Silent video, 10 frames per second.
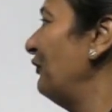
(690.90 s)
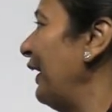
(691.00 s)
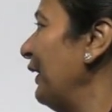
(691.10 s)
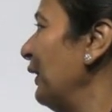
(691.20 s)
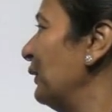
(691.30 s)

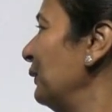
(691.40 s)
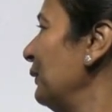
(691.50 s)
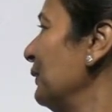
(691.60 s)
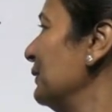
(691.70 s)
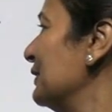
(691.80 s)
very
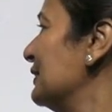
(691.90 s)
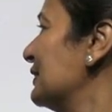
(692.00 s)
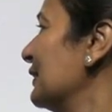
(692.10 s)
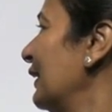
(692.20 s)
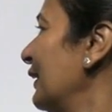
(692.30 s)
good.
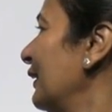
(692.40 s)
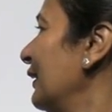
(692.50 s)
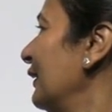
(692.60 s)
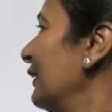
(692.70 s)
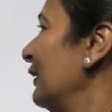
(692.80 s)

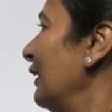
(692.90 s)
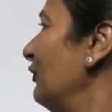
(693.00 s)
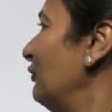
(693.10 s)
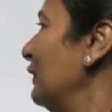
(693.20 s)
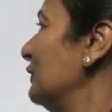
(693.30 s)

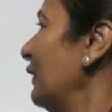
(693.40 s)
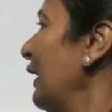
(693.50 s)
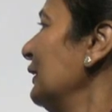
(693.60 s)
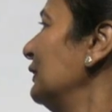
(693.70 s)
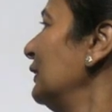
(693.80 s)
If we
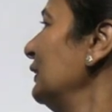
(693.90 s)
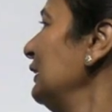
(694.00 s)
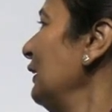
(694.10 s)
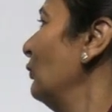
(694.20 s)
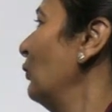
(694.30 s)
drink dirty